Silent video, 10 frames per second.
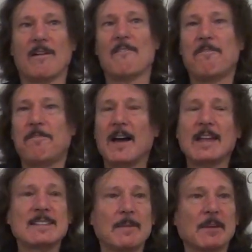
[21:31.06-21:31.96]

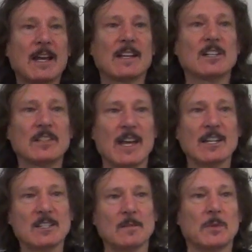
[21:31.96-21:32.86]
find some kind of
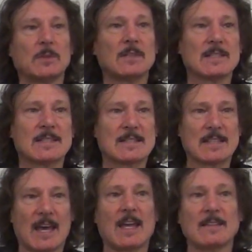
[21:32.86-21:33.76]
connection between
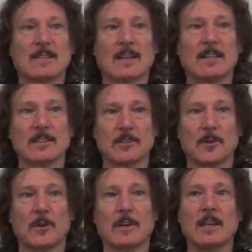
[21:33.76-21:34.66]
set
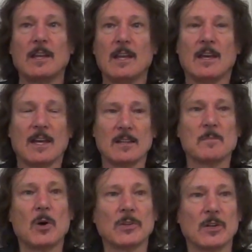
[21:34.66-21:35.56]
category and
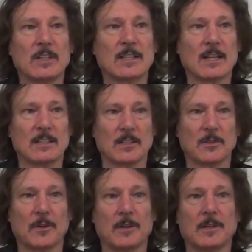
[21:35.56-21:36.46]
monoid
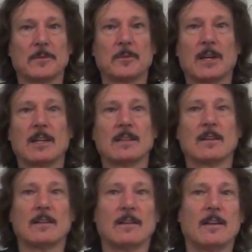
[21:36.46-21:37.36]
category, right?
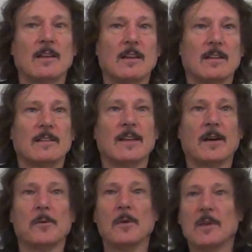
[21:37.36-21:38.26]

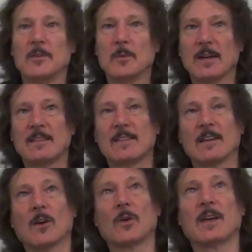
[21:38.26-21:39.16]
Now, you might
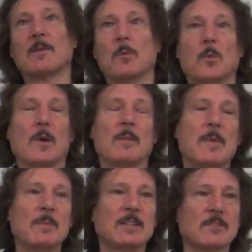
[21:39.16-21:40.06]
think, okay, well,
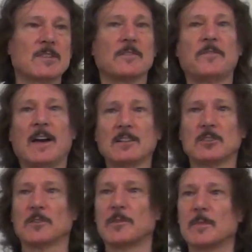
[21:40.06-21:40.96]
maybe there is a
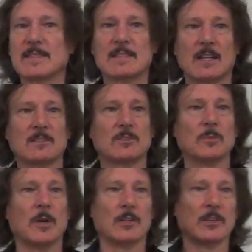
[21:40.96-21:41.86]
functor from set to
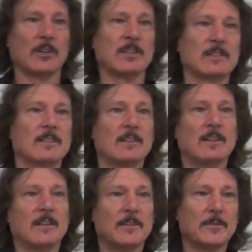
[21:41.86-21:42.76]
monoid,
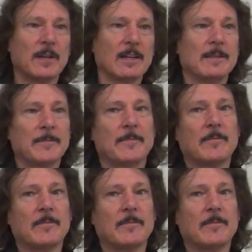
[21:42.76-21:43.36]
right?